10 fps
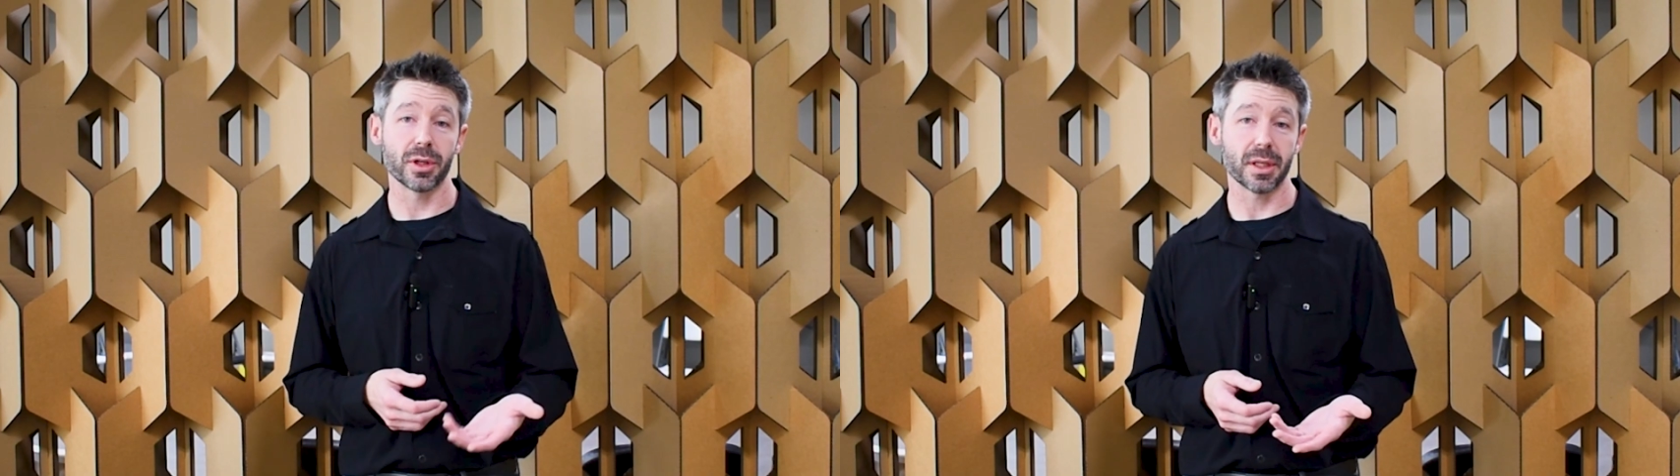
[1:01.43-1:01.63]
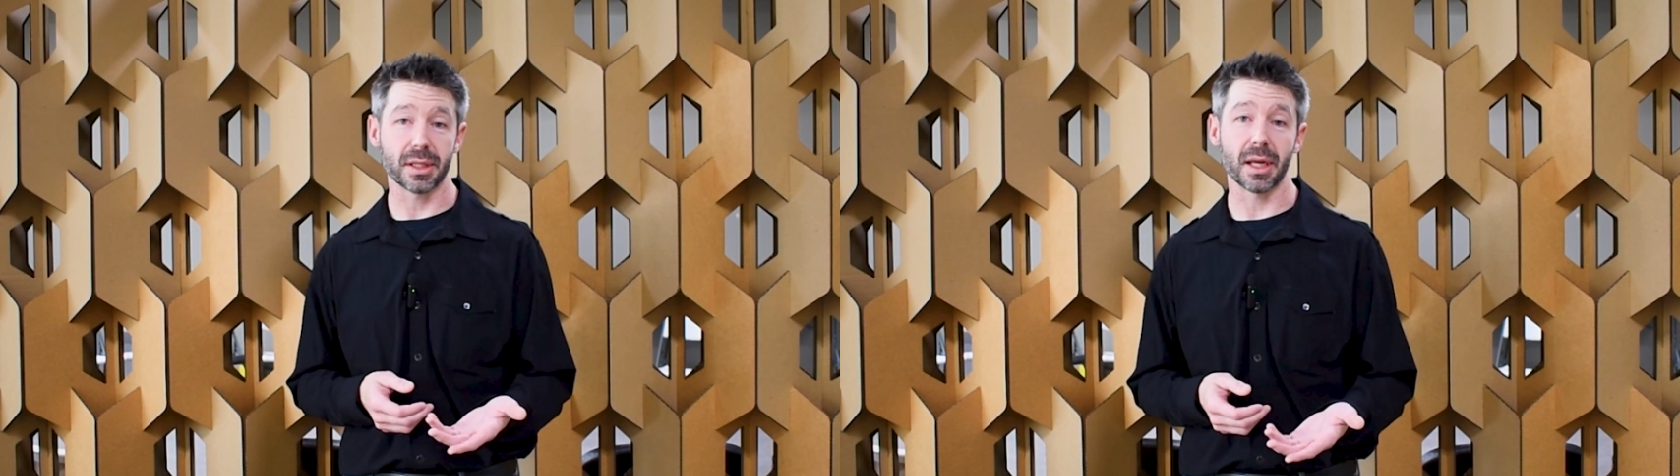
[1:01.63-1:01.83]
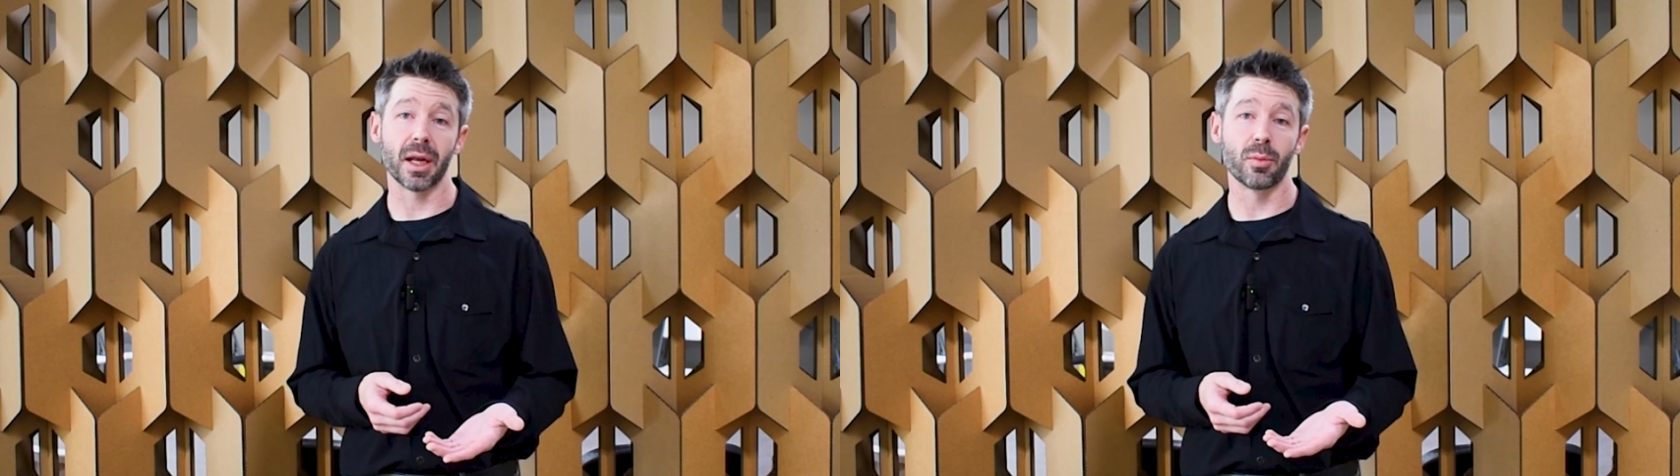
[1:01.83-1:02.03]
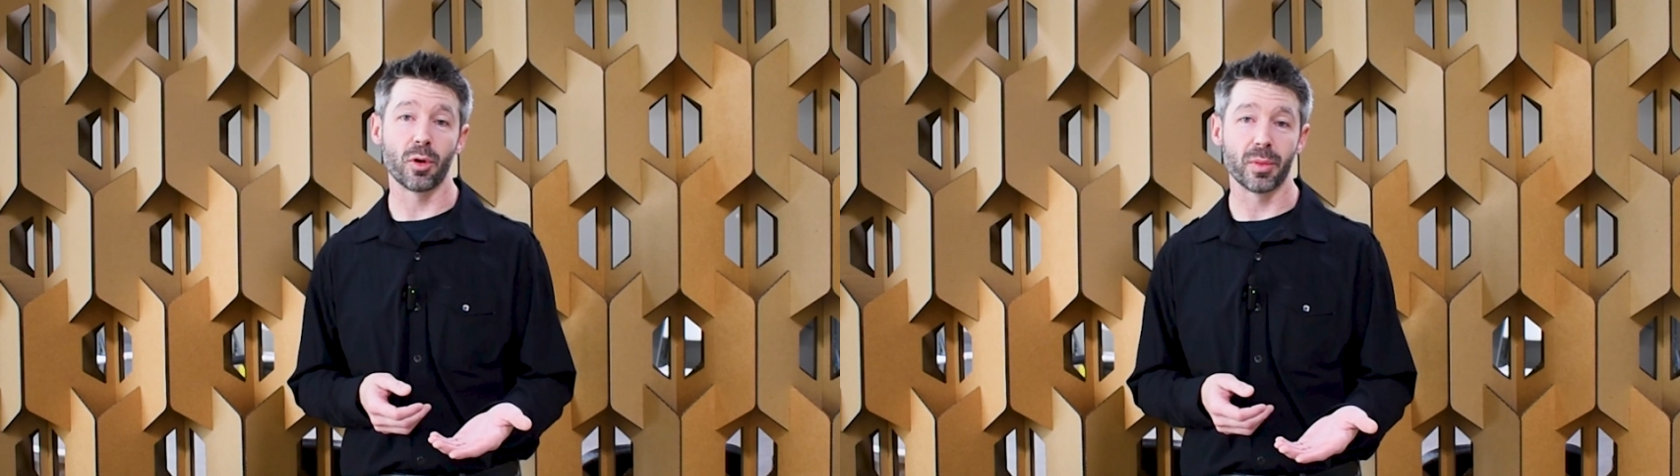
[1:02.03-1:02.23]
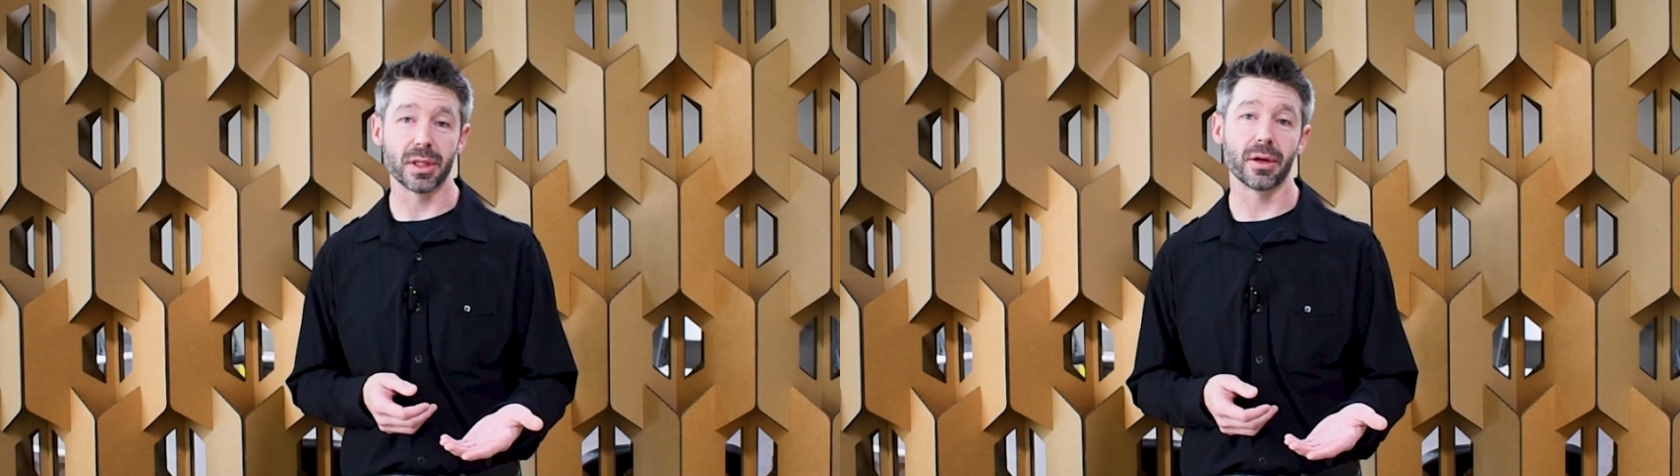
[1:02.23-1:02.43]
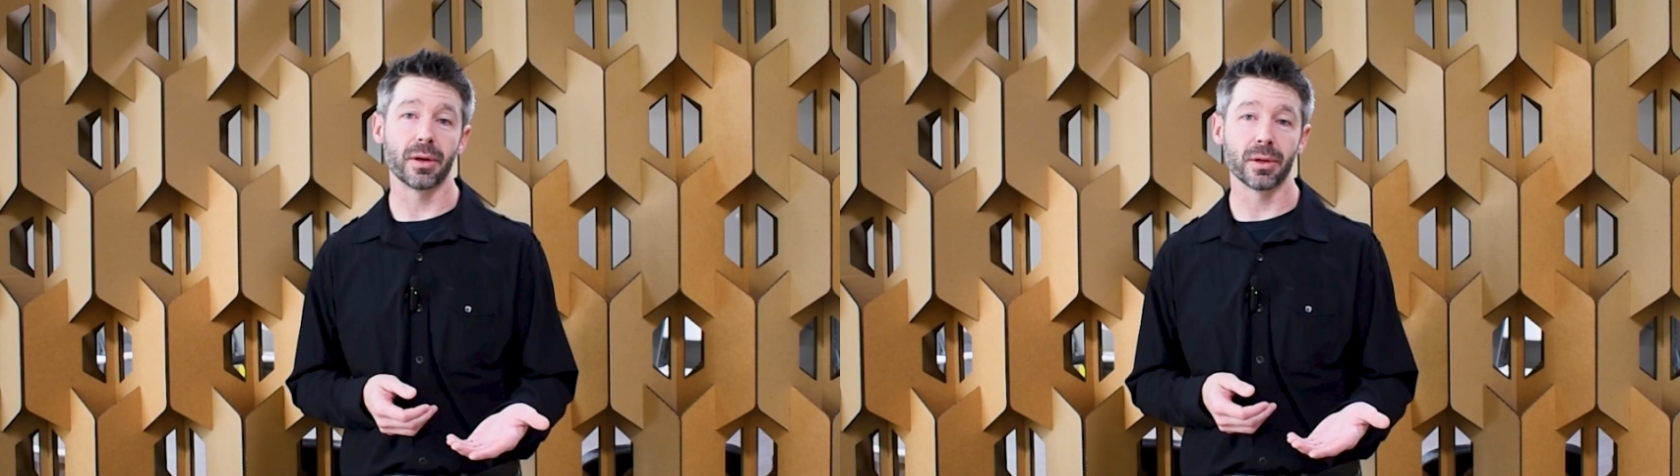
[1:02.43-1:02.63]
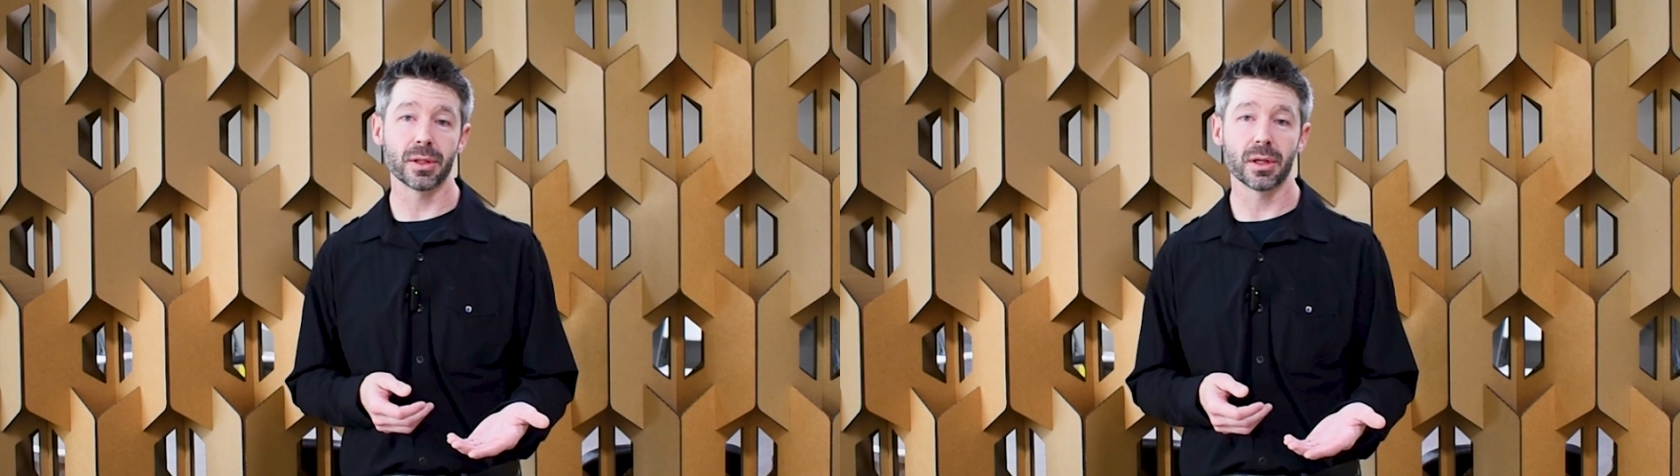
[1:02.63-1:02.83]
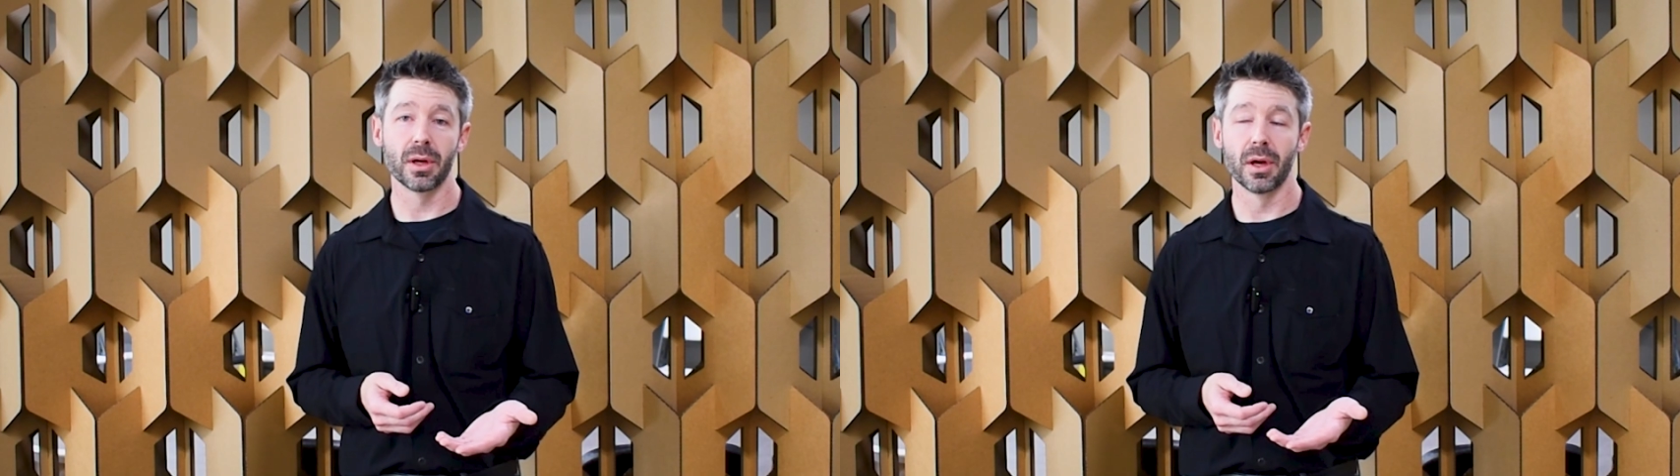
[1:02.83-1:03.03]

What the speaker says: sustainable materials.